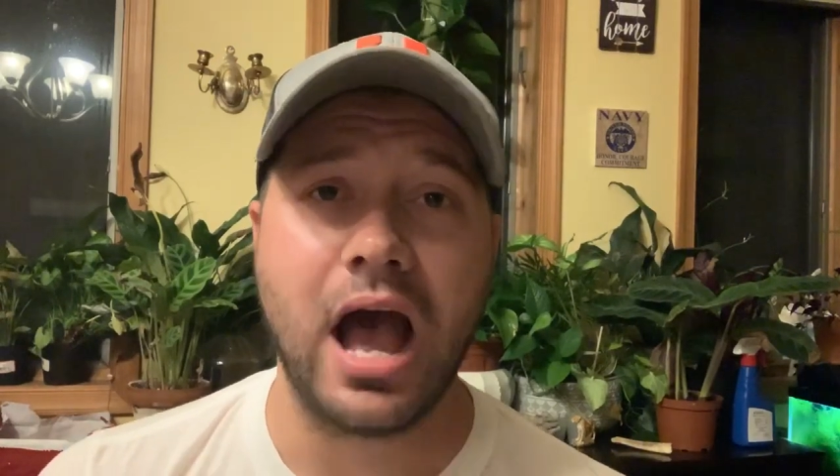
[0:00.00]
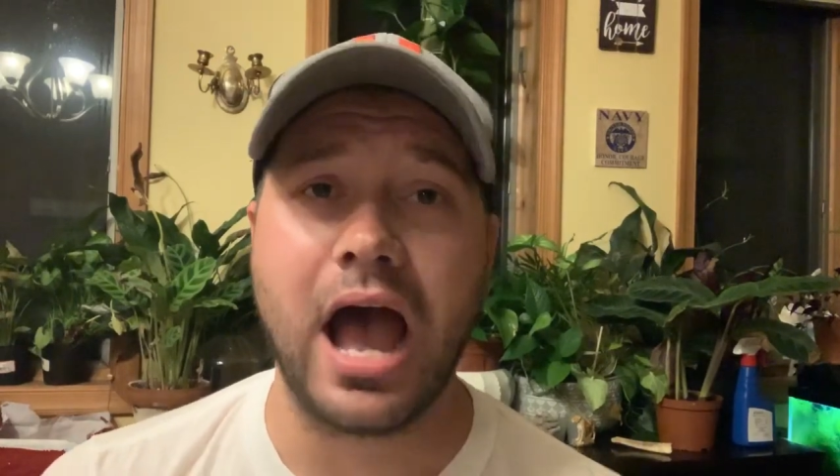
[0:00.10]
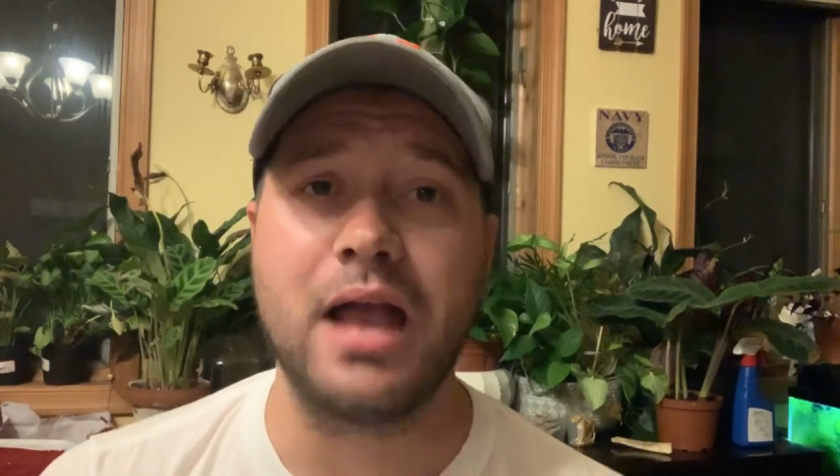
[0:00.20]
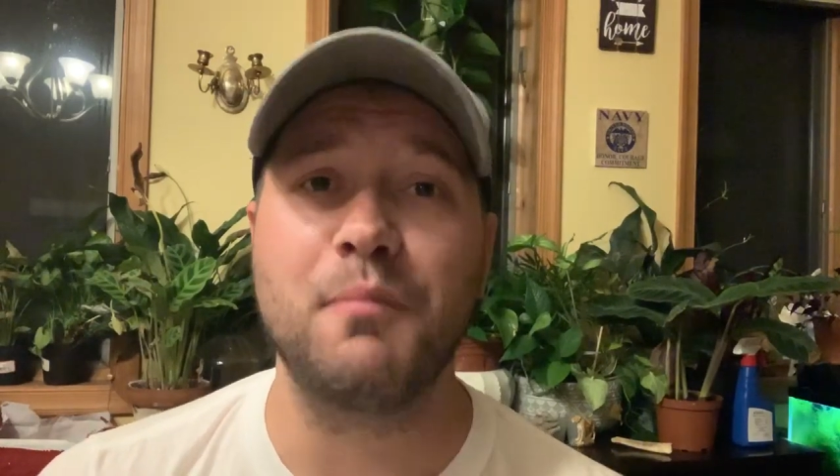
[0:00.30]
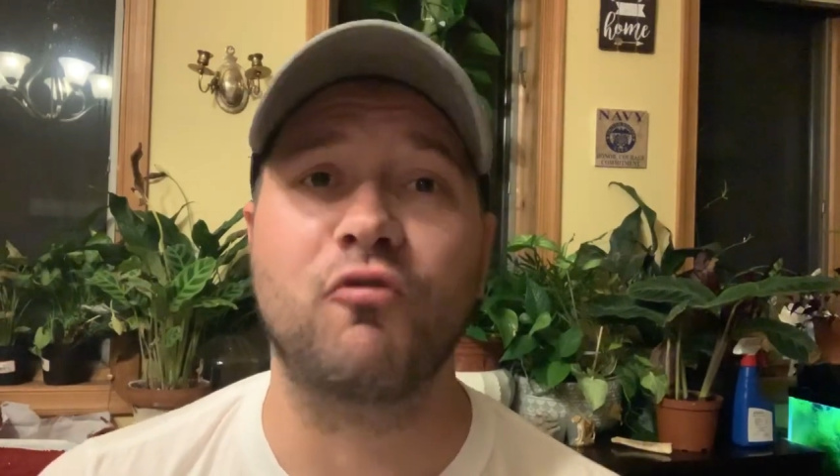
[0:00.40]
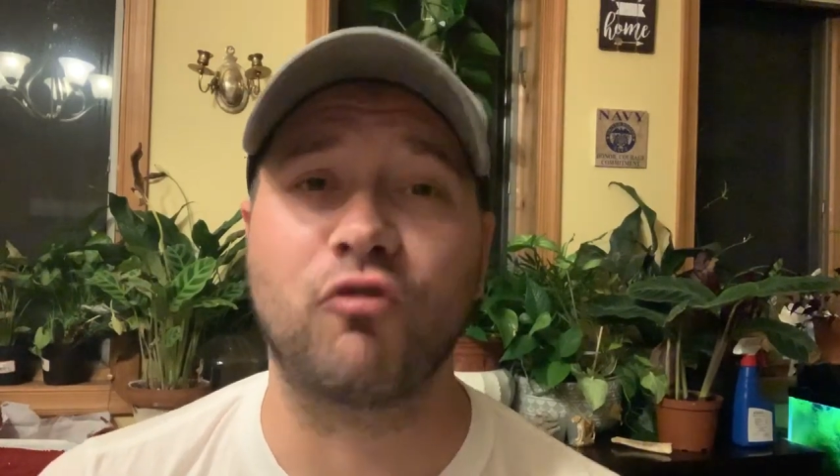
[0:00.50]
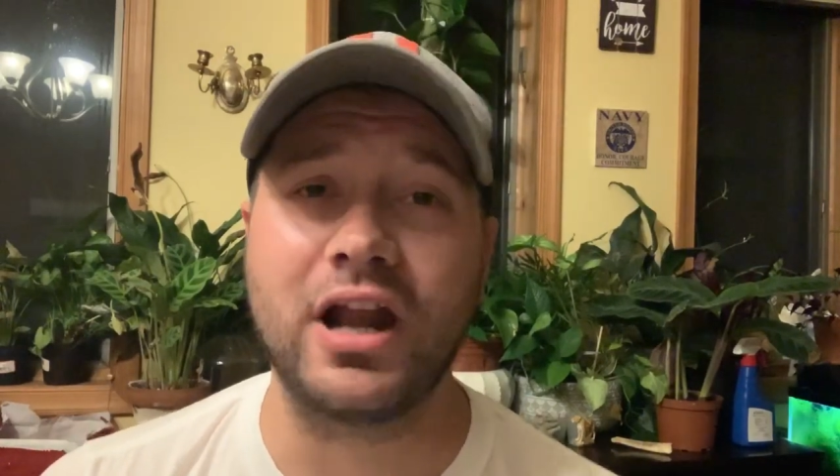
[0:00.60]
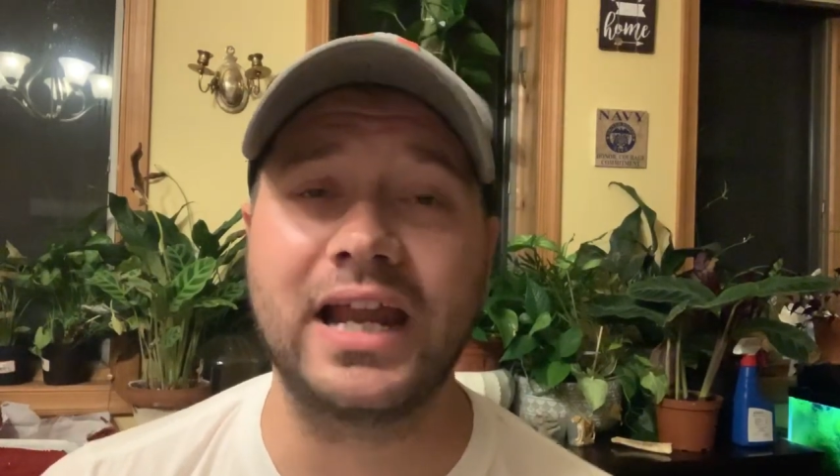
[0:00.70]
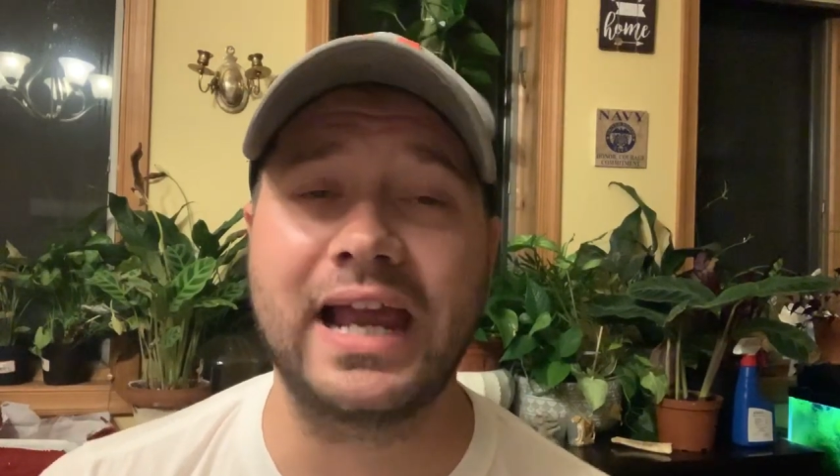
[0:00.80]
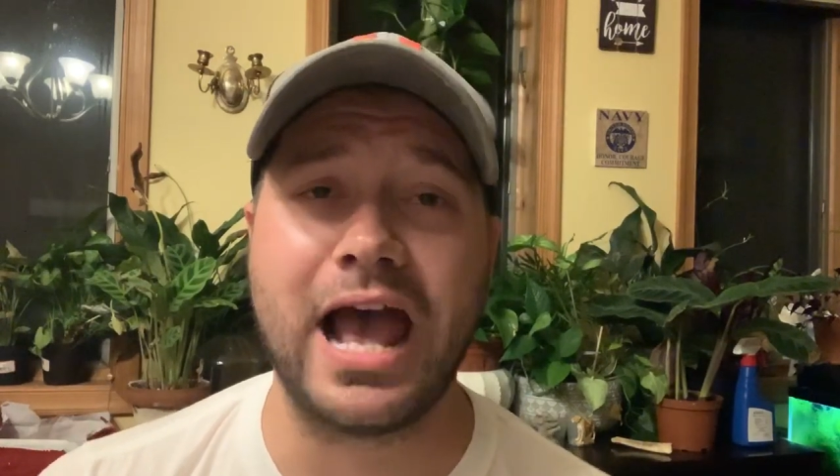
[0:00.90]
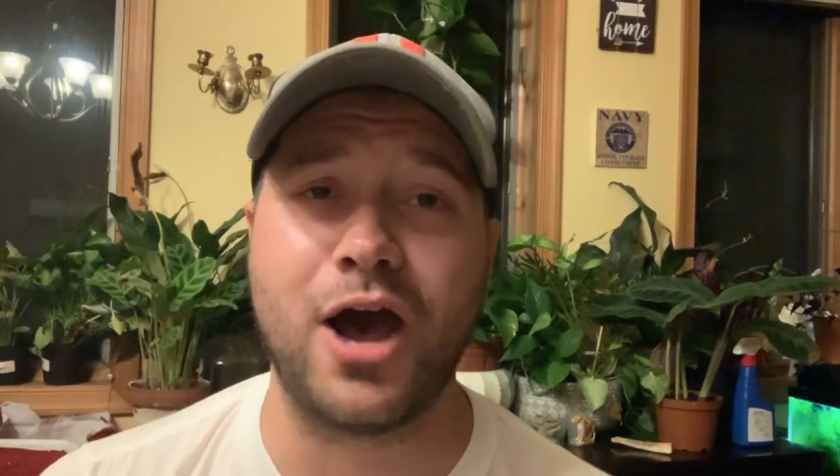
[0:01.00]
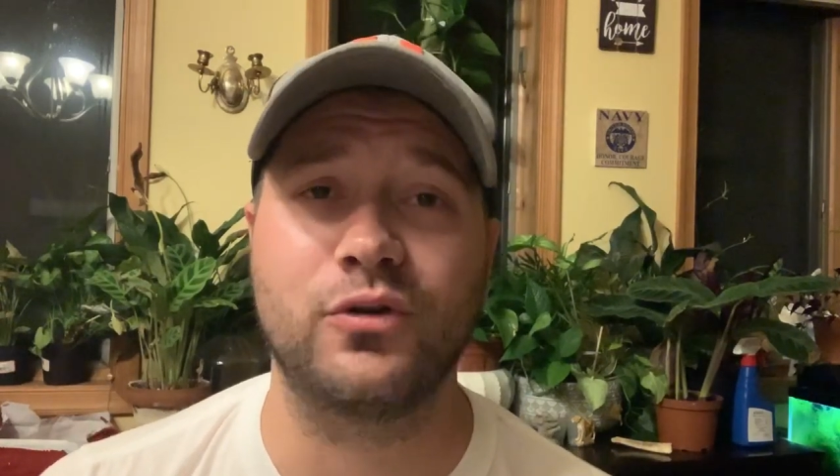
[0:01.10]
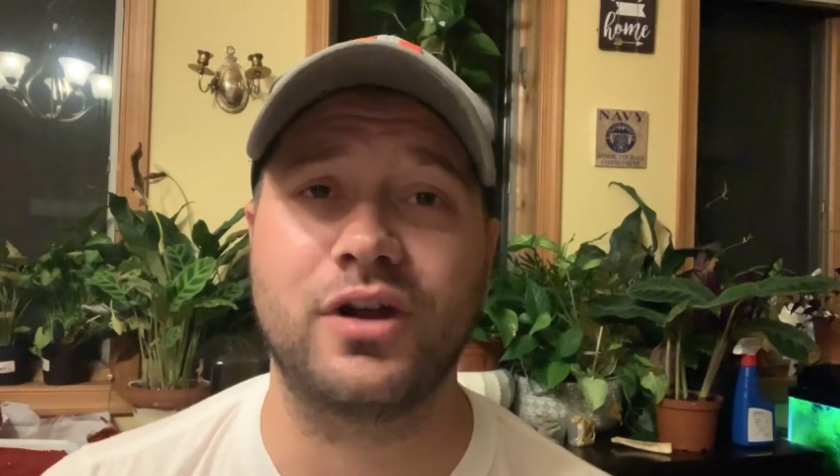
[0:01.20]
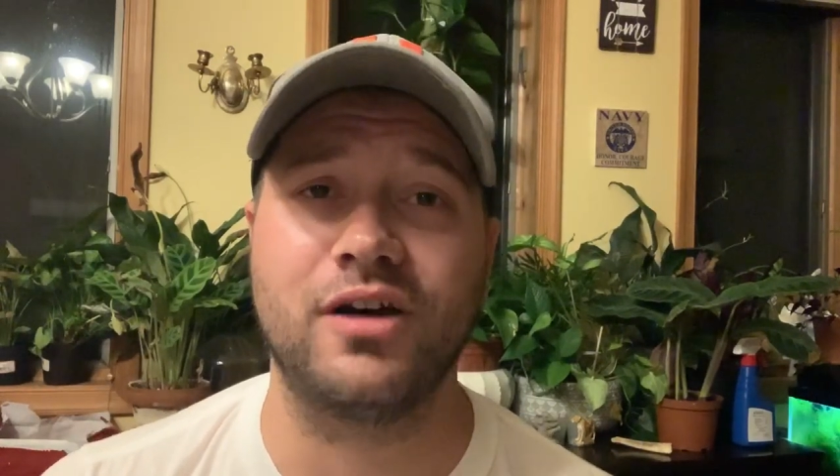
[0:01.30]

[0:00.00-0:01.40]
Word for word: I am running out